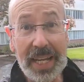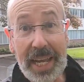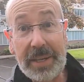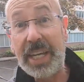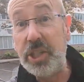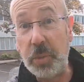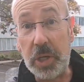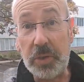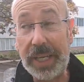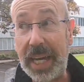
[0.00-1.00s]
Now, in case you're
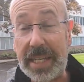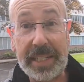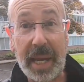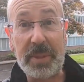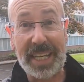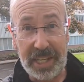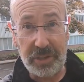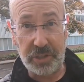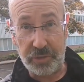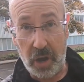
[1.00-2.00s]
wondering, it's kept in
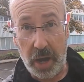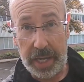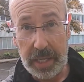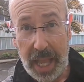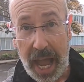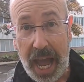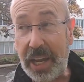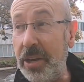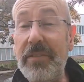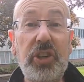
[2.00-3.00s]
the dry, and I
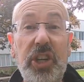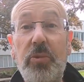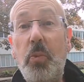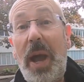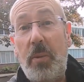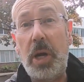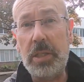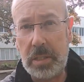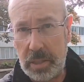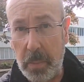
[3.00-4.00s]
only ever got it wet
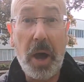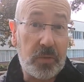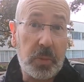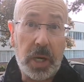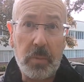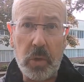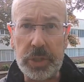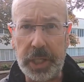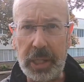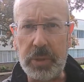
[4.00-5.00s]
once, apart from when I'm
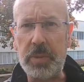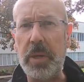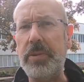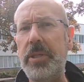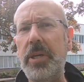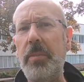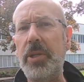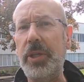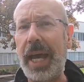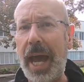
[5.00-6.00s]
washing it, which is most of the time I
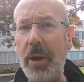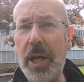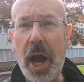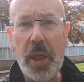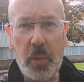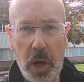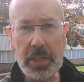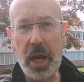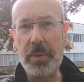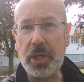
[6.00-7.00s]
took it out. And the one
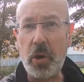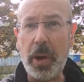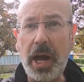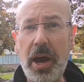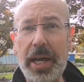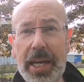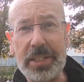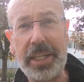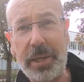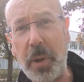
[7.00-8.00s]
time it got wet, I
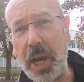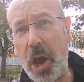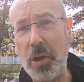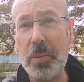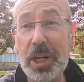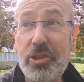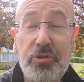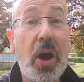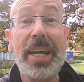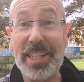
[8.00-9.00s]
actually went home and I
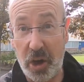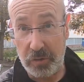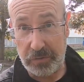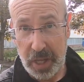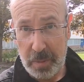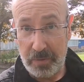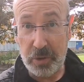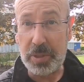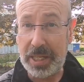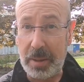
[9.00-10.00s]
dried it off before it
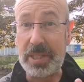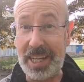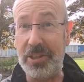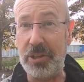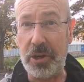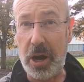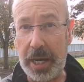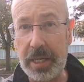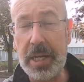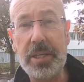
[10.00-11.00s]
was kept in the dry.
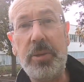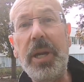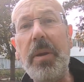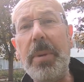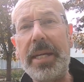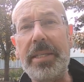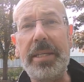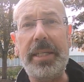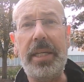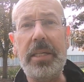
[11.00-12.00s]
So when I went back to the
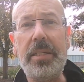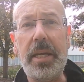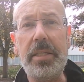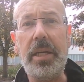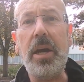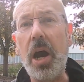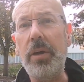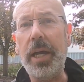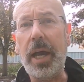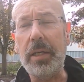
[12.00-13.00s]
dealers, they said, oh
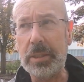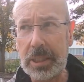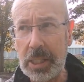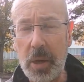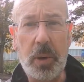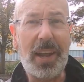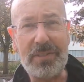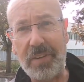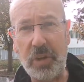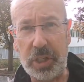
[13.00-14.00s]
yeah, we'll have
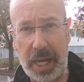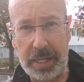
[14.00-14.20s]
to have a look at